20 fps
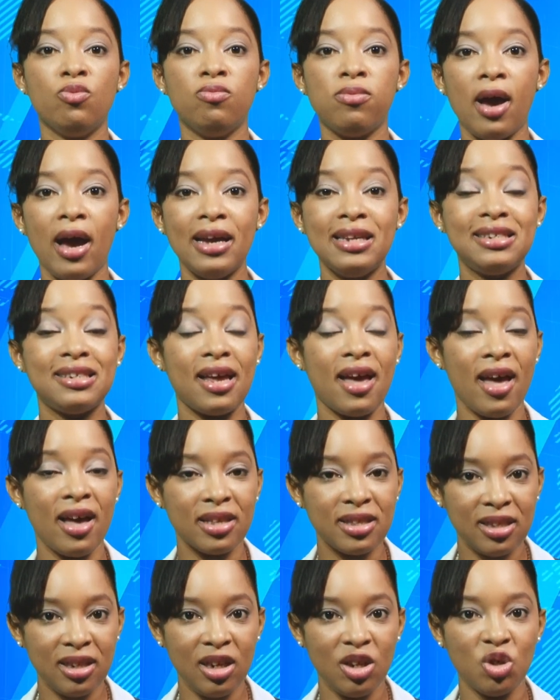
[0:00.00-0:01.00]
Right
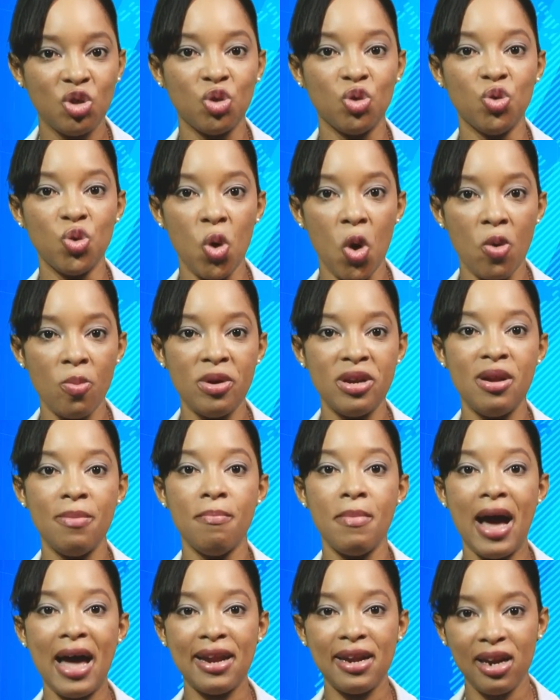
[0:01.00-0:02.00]
Excellent Norman
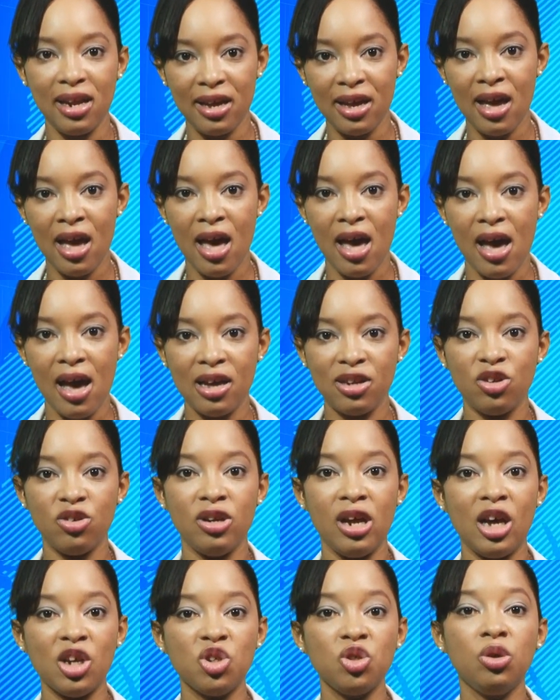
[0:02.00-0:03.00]
Manley, at
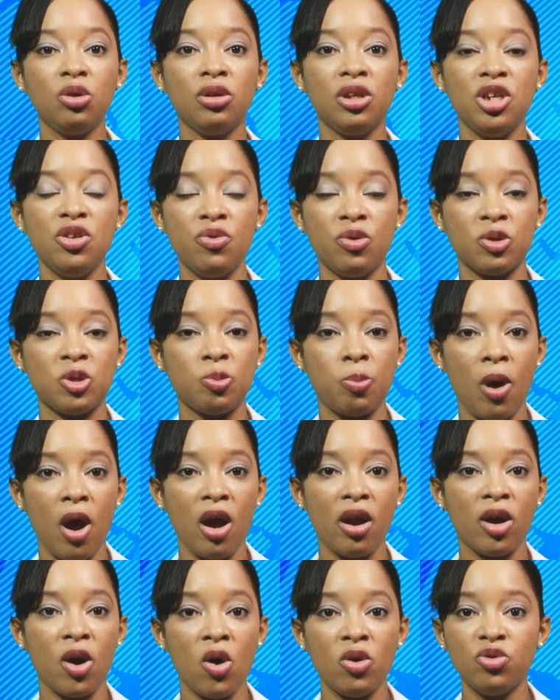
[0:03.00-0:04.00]
National Heroes
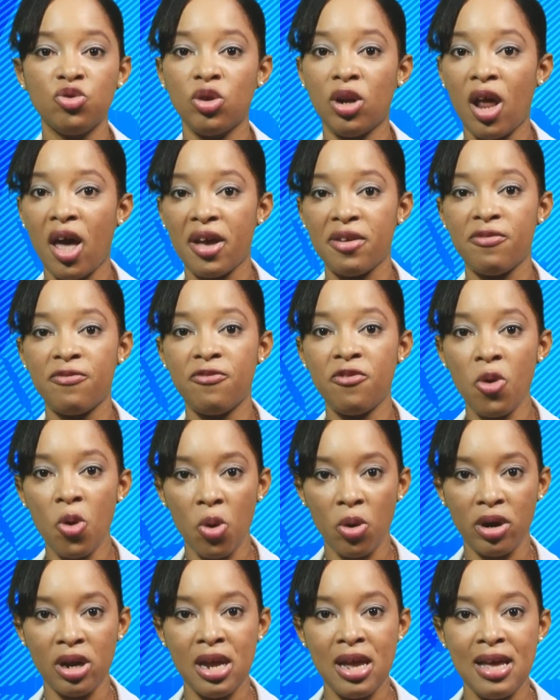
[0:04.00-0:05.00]
Park on July
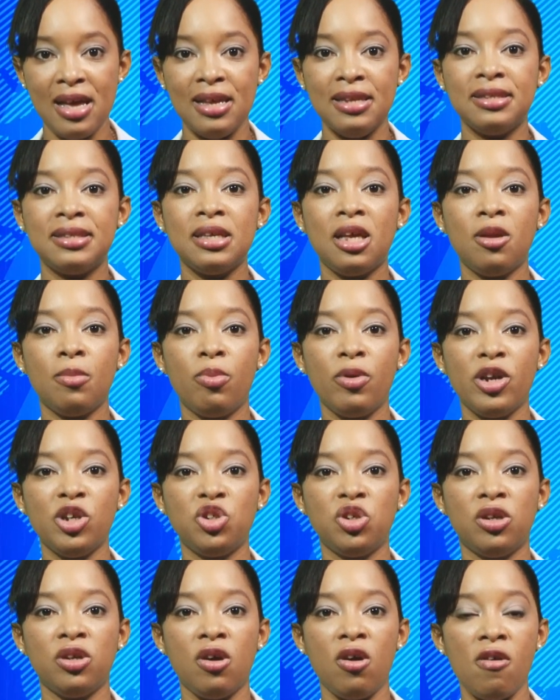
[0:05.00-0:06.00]
4 in
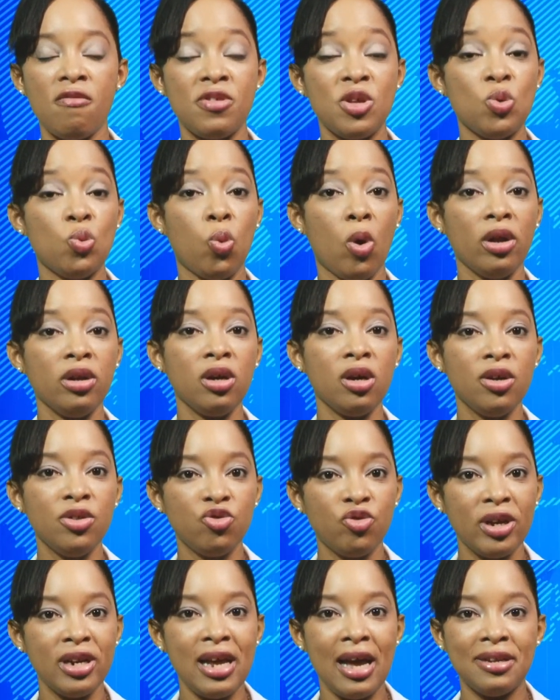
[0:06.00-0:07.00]
celebration of the
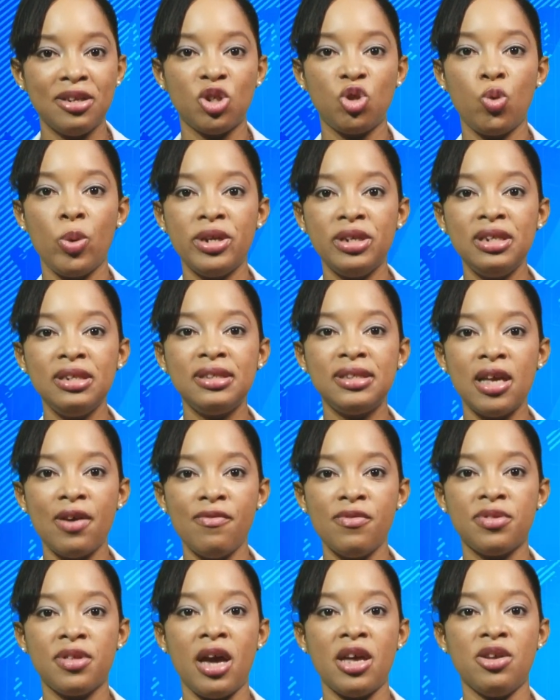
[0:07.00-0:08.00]

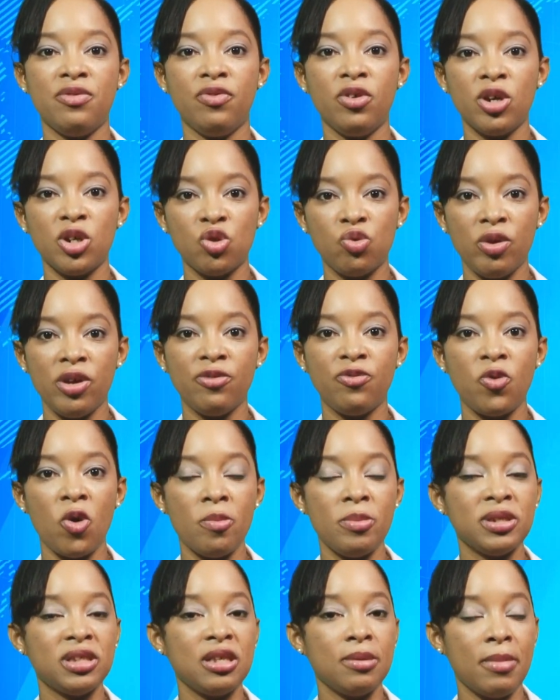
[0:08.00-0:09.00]
127th anniversary for
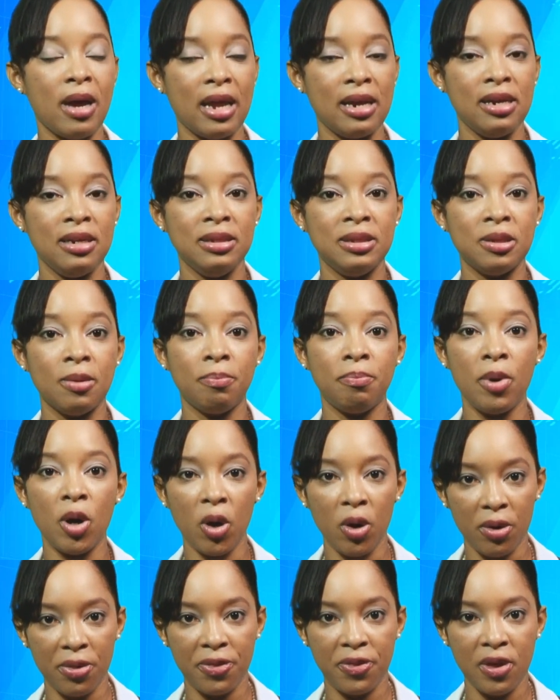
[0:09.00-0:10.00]
Mr. Manley's
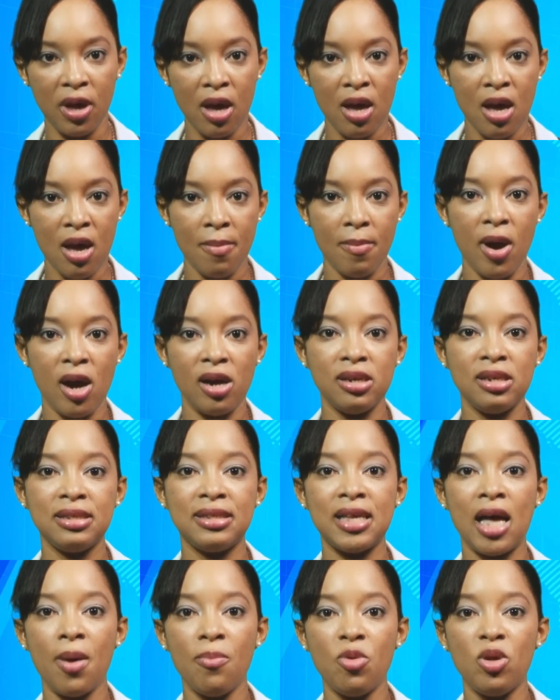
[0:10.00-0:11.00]
birth. Marlon
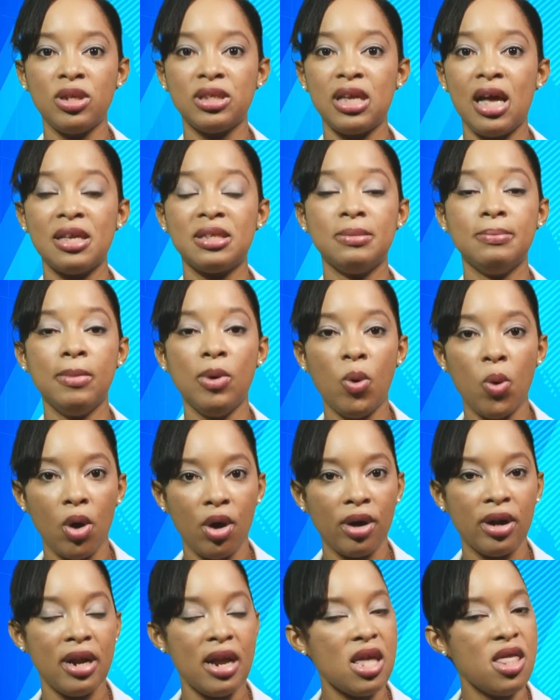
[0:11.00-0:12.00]
Samuels has
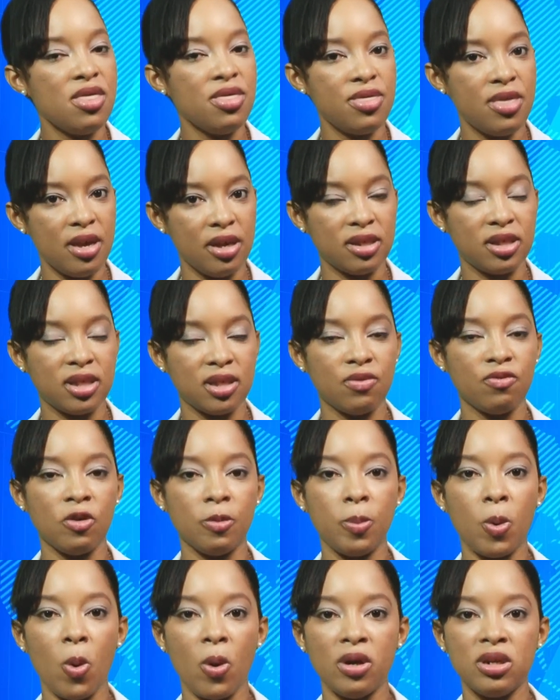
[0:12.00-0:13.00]
more in this
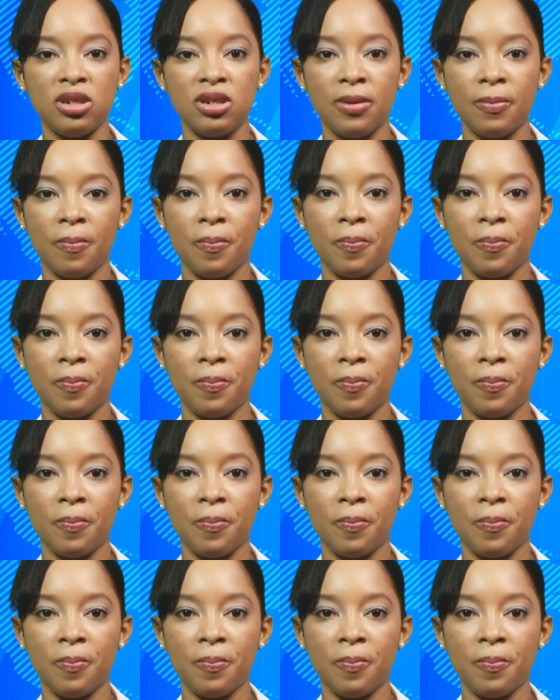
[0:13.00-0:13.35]
report.